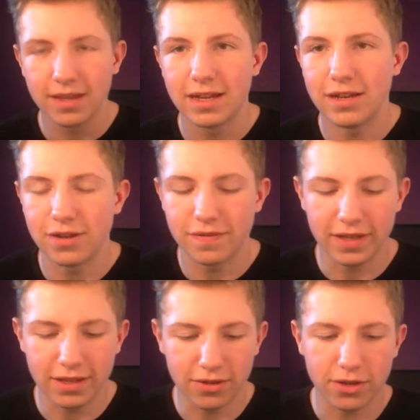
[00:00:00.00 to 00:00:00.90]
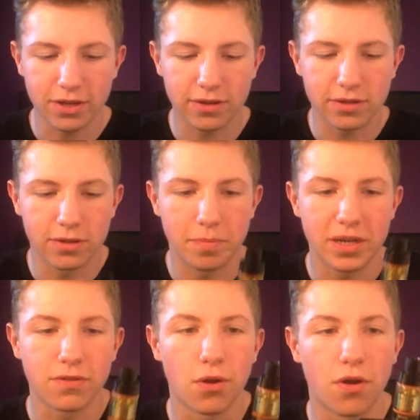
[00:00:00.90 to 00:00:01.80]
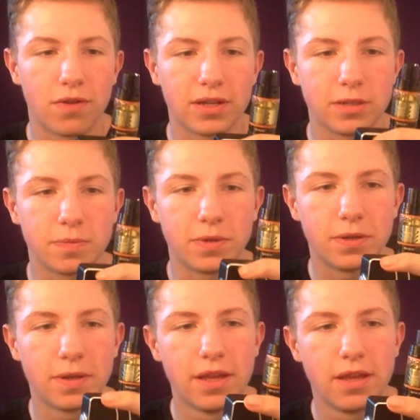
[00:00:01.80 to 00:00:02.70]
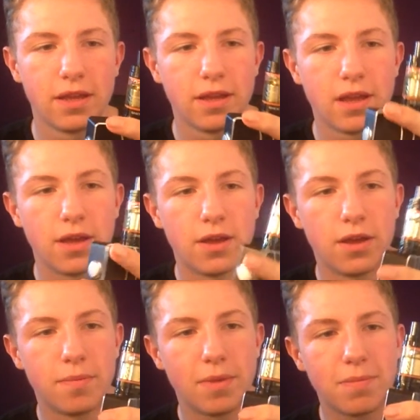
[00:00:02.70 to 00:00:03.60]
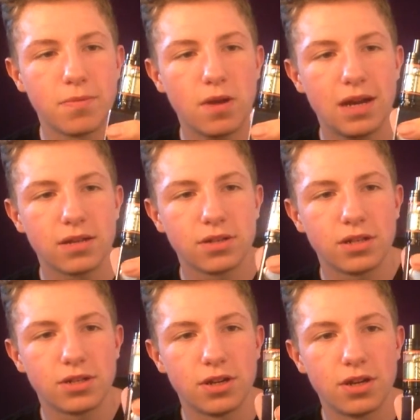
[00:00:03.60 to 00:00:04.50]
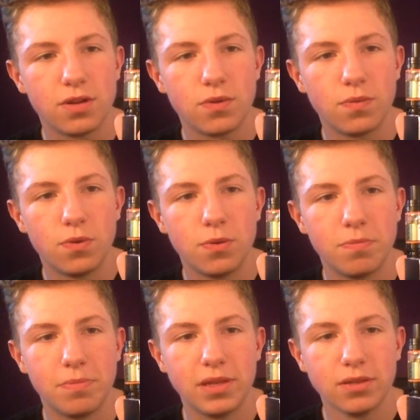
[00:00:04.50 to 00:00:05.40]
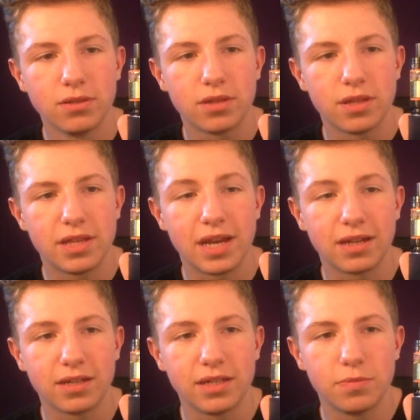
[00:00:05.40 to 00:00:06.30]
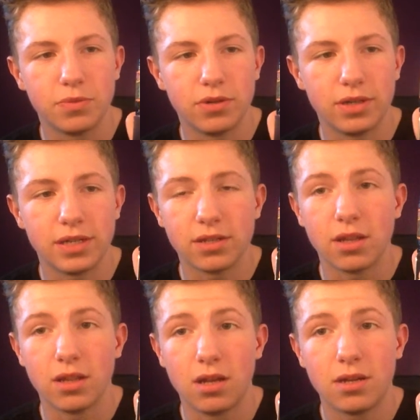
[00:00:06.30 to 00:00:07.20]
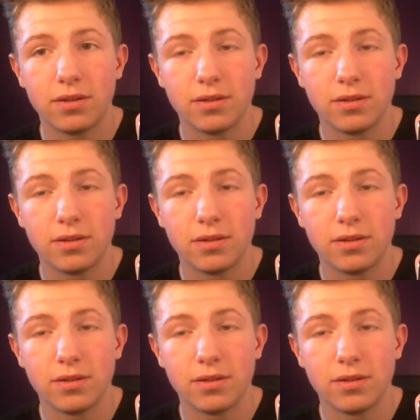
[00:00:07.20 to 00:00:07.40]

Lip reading: I just think they could have used some bigger O-rings, but I'm not actually sure what mils the tank is, but it's a lot.